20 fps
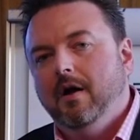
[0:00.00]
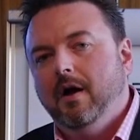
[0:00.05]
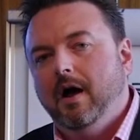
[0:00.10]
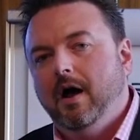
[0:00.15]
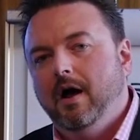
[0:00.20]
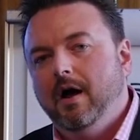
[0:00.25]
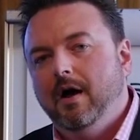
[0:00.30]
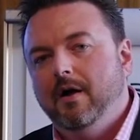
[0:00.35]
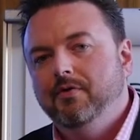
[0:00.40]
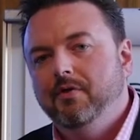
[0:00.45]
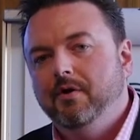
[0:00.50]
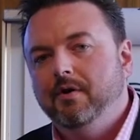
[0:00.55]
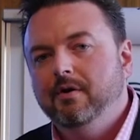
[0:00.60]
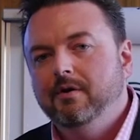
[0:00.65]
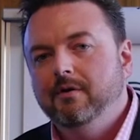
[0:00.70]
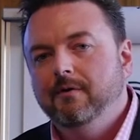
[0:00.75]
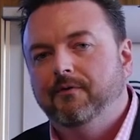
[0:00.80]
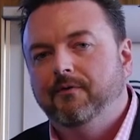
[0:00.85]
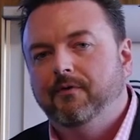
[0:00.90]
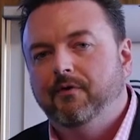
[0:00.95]
are not
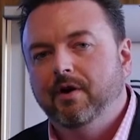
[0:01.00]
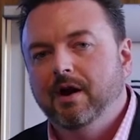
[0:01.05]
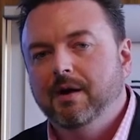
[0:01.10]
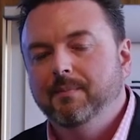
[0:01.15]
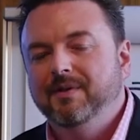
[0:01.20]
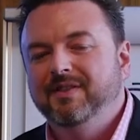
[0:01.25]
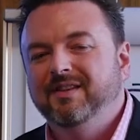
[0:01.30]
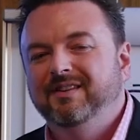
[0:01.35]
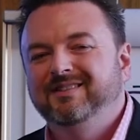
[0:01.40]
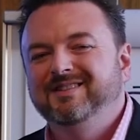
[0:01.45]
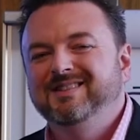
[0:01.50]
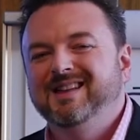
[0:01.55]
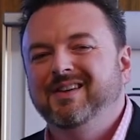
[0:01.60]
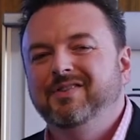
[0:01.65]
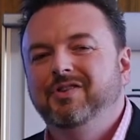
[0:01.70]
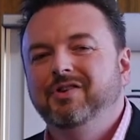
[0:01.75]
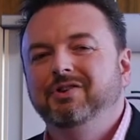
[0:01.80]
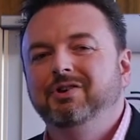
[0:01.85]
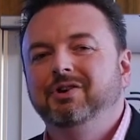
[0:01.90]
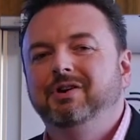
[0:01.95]
only free, but there's
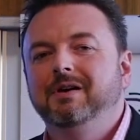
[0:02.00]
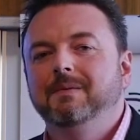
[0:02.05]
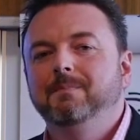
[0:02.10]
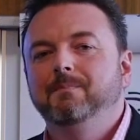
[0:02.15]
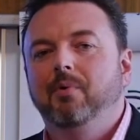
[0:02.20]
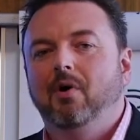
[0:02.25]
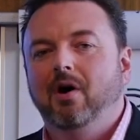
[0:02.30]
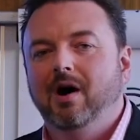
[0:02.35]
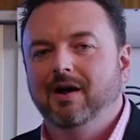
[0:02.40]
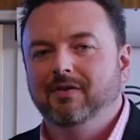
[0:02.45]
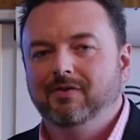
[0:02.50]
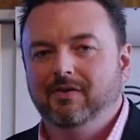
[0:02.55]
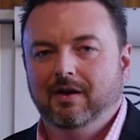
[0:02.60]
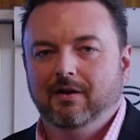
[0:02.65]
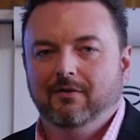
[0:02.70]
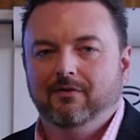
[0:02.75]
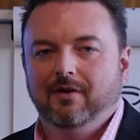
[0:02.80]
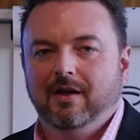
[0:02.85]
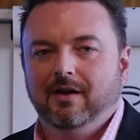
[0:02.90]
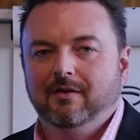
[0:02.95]
nothing you can buy at the
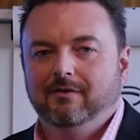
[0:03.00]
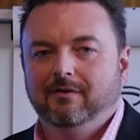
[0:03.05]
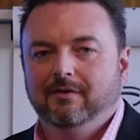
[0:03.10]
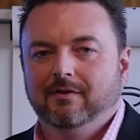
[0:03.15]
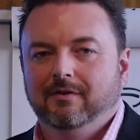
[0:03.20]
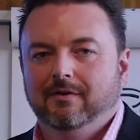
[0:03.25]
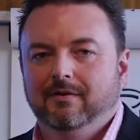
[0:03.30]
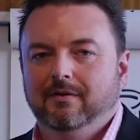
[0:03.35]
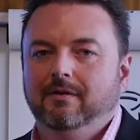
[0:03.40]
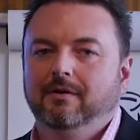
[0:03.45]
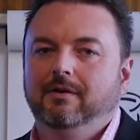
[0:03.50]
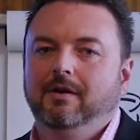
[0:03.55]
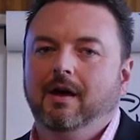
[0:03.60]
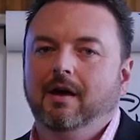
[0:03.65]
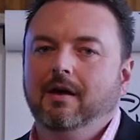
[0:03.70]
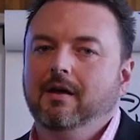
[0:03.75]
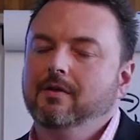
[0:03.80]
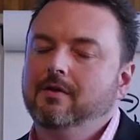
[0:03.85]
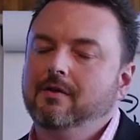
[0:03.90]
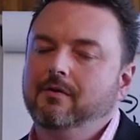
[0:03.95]
event,
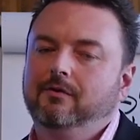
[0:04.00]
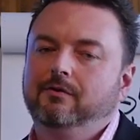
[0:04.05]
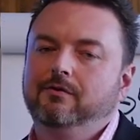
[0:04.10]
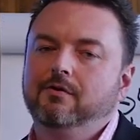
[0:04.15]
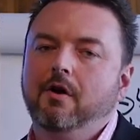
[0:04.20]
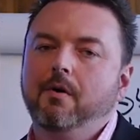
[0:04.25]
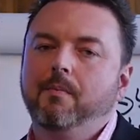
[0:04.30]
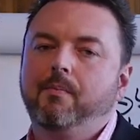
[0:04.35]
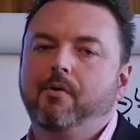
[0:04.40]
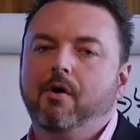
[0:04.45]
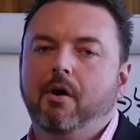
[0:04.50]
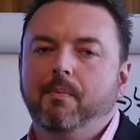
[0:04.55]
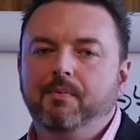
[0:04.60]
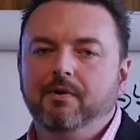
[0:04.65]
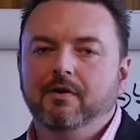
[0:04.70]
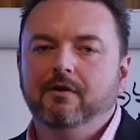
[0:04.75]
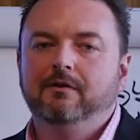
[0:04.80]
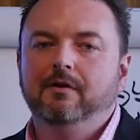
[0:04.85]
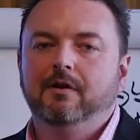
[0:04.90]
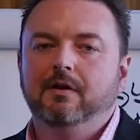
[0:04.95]
okay? There's no
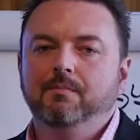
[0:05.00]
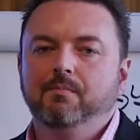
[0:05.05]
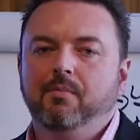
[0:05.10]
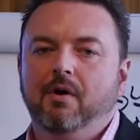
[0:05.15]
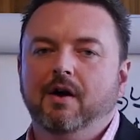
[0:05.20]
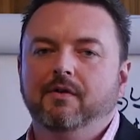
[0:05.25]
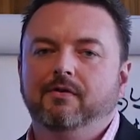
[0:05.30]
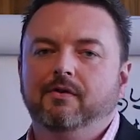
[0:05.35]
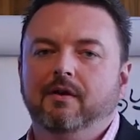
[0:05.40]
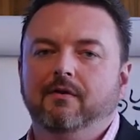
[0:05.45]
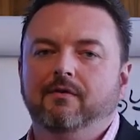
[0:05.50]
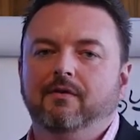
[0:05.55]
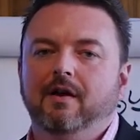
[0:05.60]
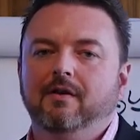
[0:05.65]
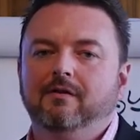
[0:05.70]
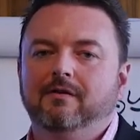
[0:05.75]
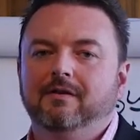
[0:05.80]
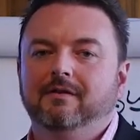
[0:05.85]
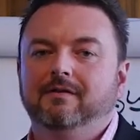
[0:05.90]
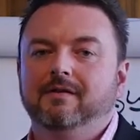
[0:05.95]
properties you can buy at the
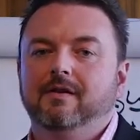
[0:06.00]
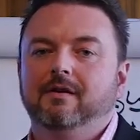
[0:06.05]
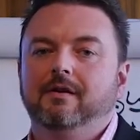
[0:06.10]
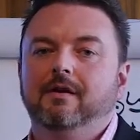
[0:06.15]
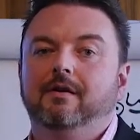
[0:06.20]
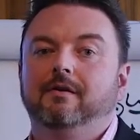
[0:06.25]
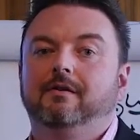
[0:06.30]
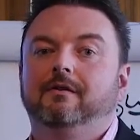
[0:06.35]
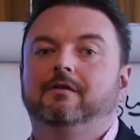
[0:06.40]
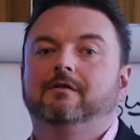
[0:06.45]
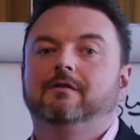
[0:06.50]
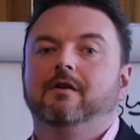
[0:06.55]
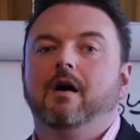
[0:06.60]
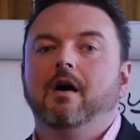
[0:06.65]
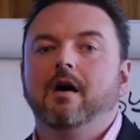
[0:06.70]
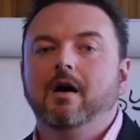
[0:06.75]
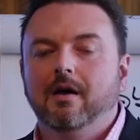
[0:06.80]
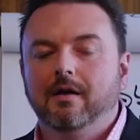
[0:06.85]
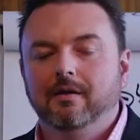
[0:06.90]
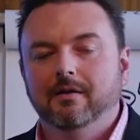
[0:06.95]
event, and there's nothing you can
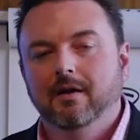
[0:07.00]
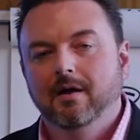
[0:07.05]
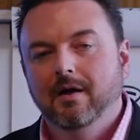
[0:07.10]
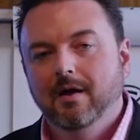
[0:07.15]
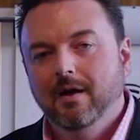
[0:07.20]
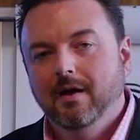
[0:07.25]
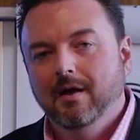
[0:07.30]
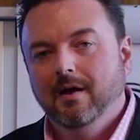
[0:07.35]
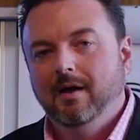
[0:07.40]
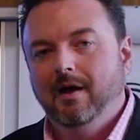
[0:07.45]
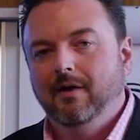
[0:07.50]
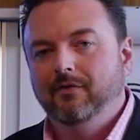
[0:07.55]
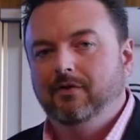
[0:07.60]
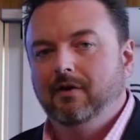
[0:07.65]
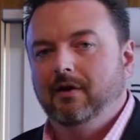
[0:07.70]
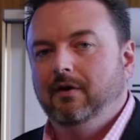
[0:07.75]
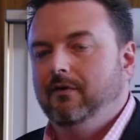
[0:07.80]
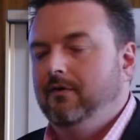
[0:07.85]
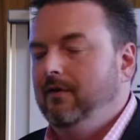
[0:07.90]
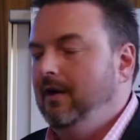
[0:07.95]
sign at
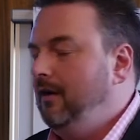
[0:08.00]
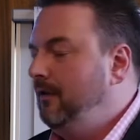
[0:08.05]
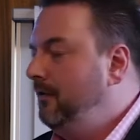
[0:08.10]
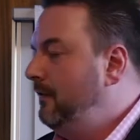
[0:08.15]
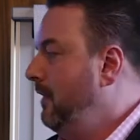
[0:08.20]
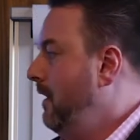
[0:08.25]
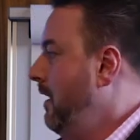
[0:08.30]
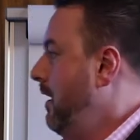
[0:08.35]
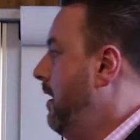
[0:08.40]
the event.